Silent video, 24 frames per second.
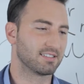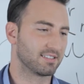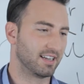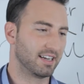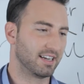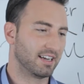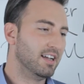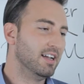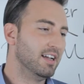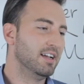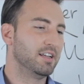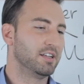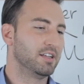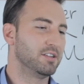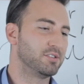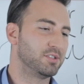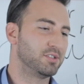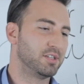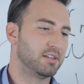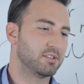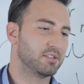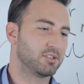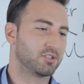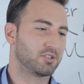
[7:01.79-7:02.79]
It's like you
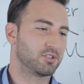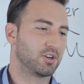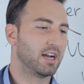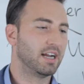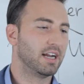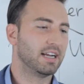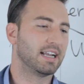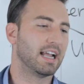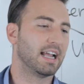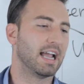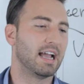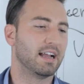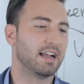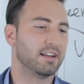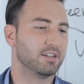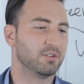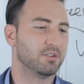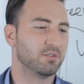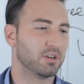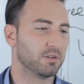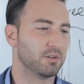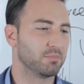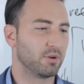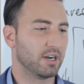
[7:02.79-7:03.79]
see a stray cat and
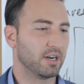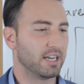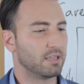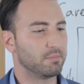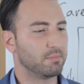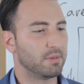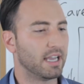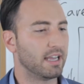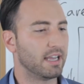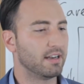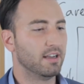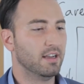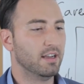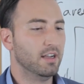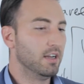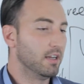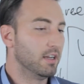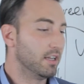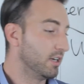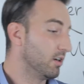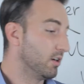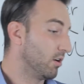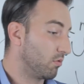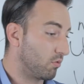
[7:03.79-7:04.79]
you want to bring him in.
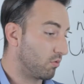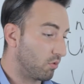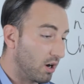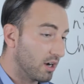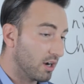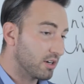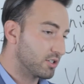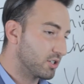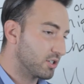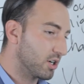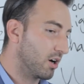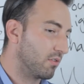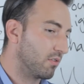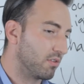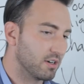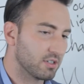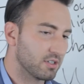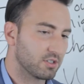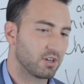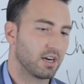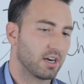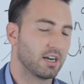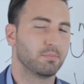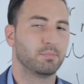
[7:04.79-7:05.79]
You don't rush over
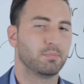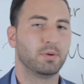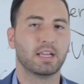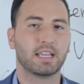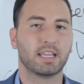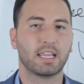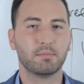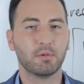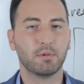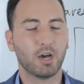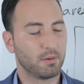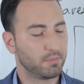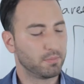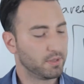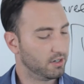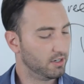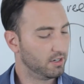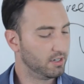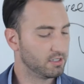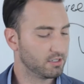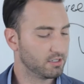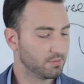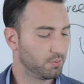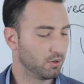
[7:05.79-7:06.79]
and try to pick him up.
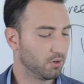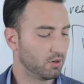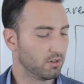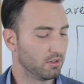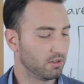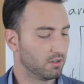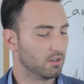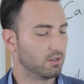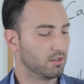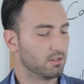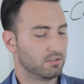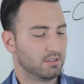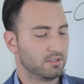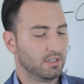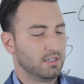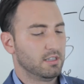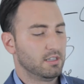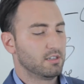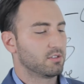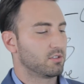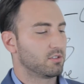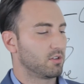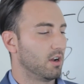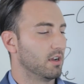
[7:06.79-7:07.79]
You just put a little
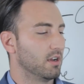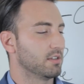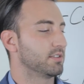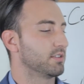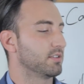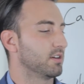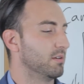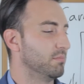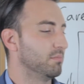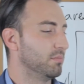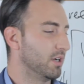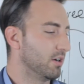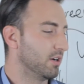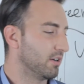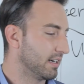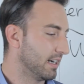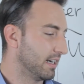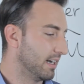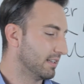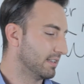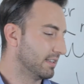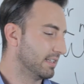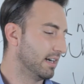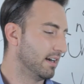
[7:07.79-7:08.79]
saucer of milk
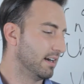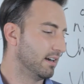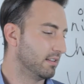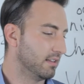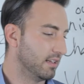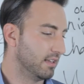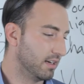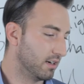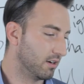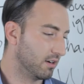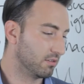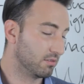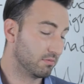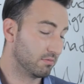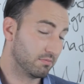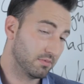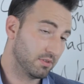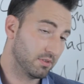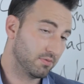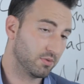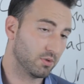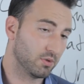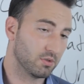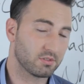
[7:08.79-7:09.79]
out there, and
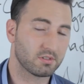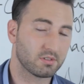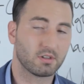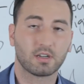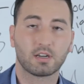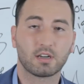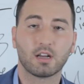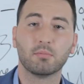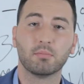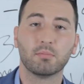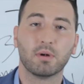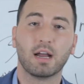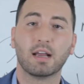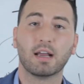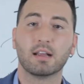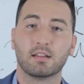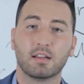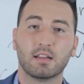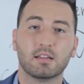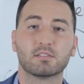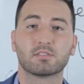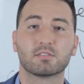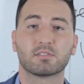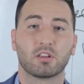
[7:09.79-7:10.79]
the fool's going to come by
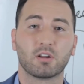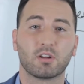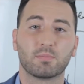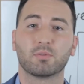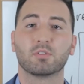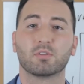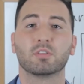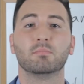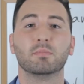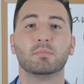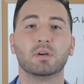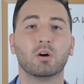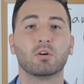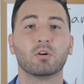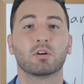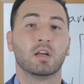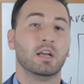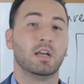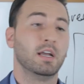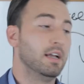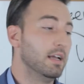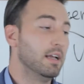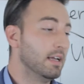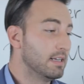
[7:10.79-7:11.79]
and slurp on the
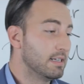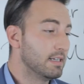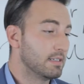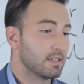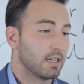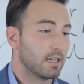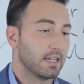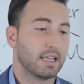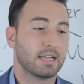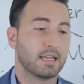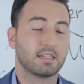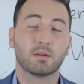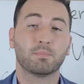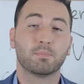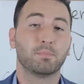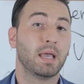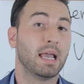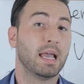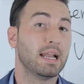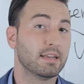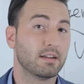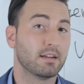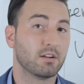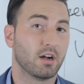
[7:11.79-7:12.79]
milk. He's going to get
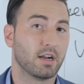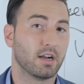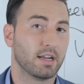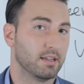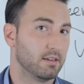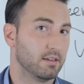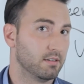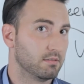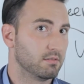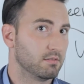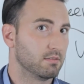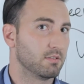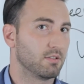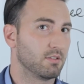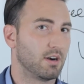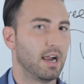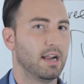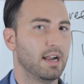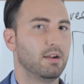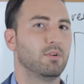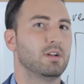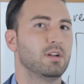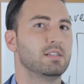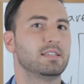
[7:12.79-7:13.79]
dependent on it,
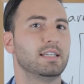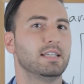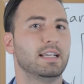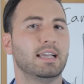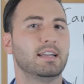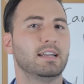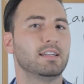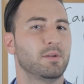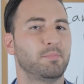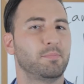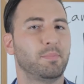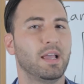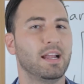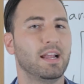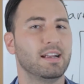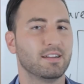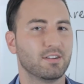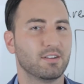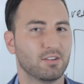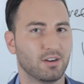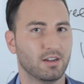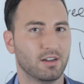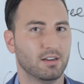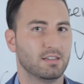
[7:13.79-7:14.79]
right? What's he getting
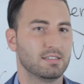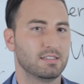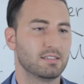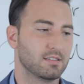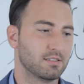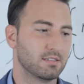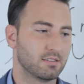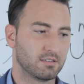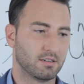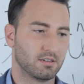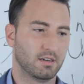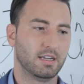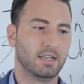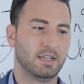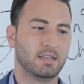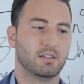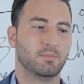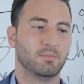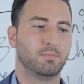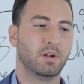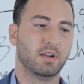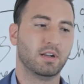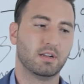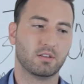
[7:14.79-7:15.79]
dependent on? He's going to start getting
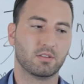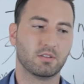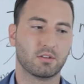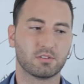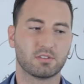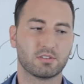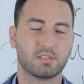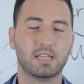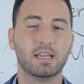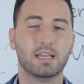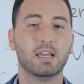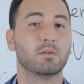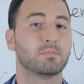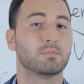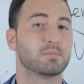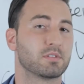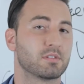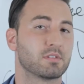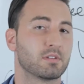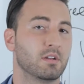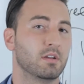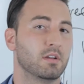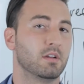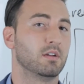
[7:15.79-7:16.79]
dependent on those
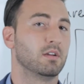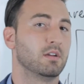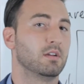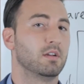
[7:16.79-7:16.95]
tips.